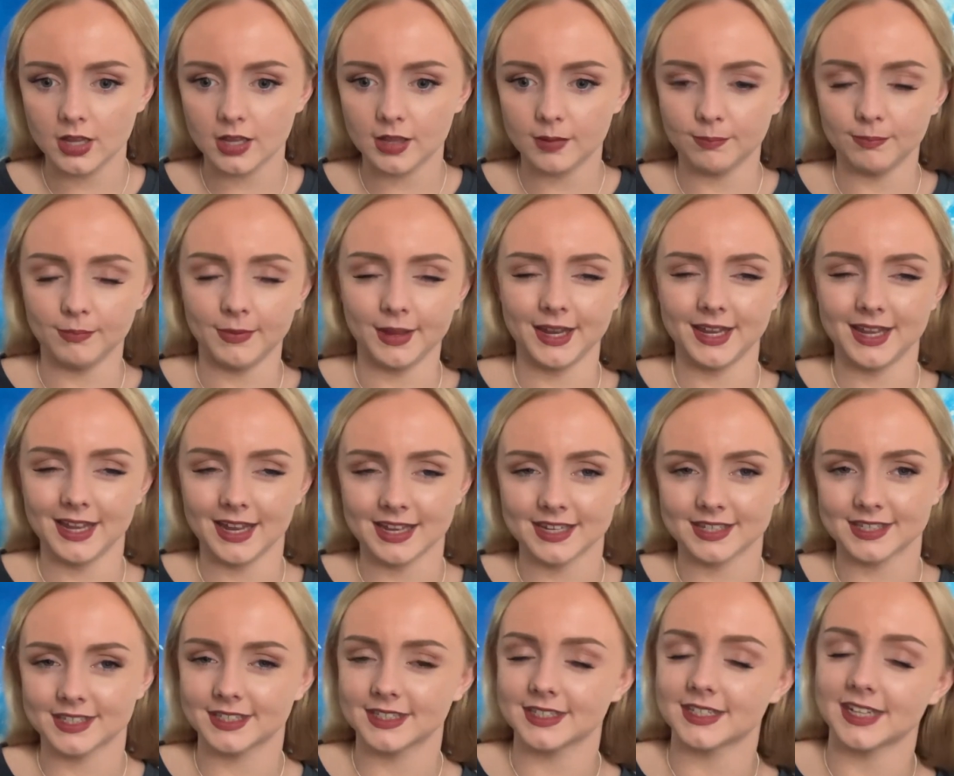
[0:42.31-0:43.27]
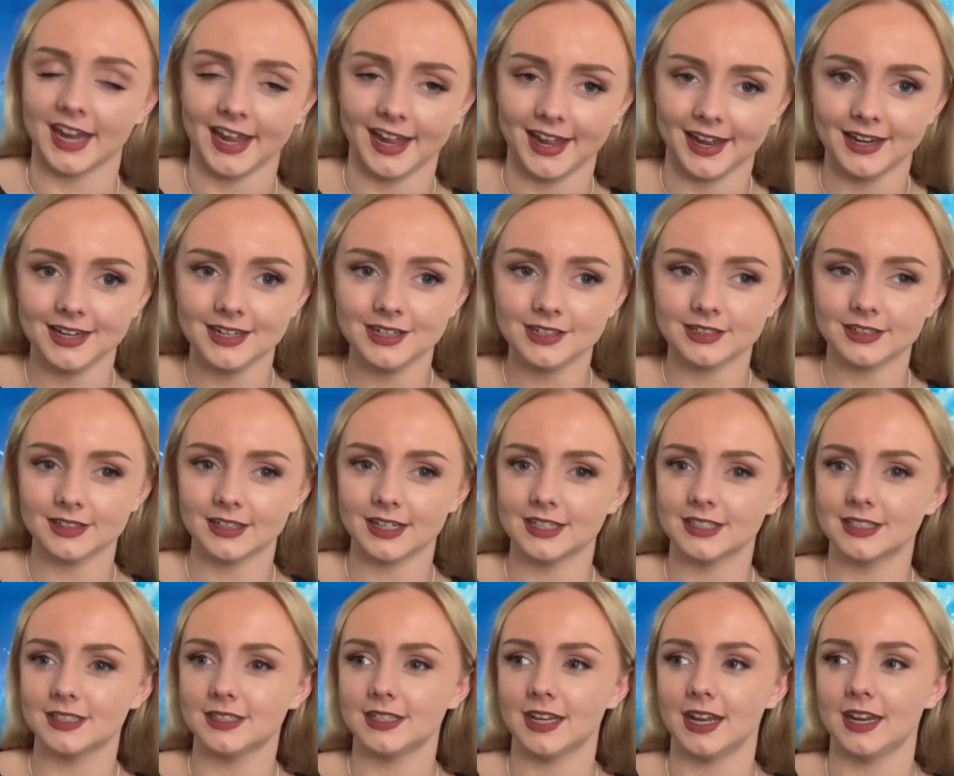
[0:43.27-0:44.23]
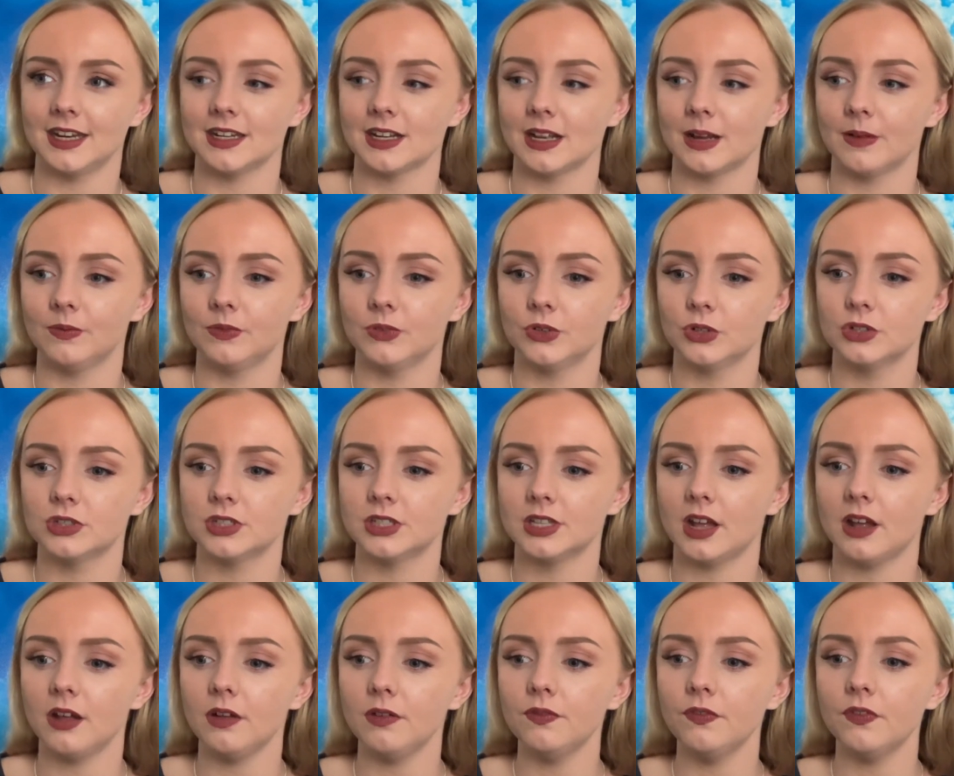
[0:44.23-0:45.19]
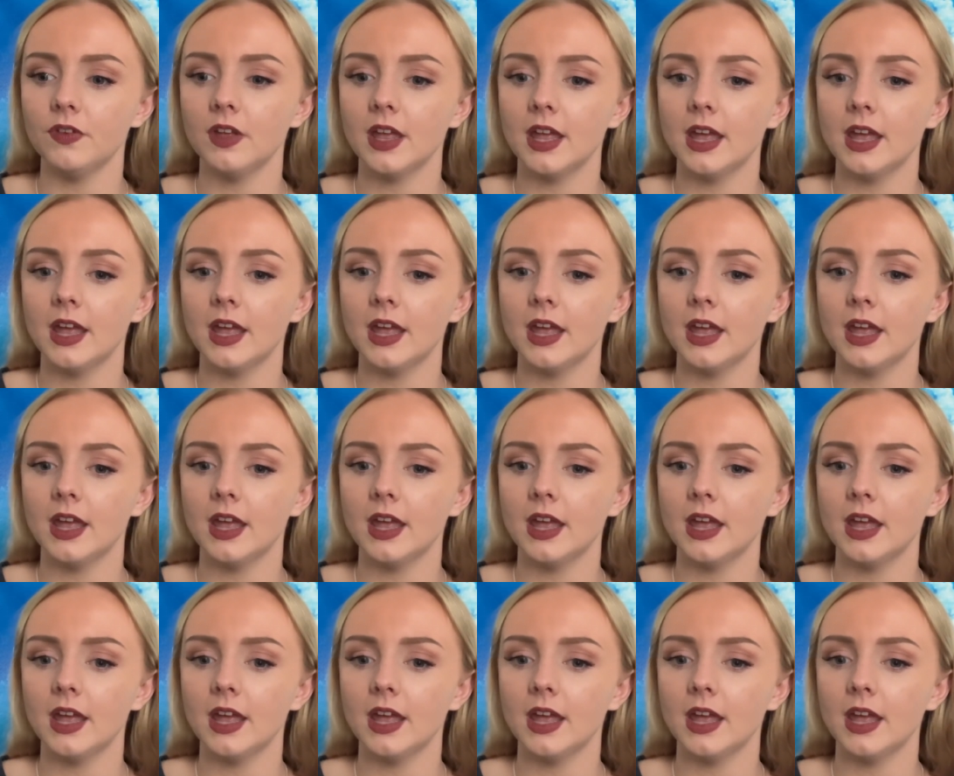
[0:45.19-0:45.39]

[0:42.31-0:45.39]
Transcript: making a stand and standing up for yourself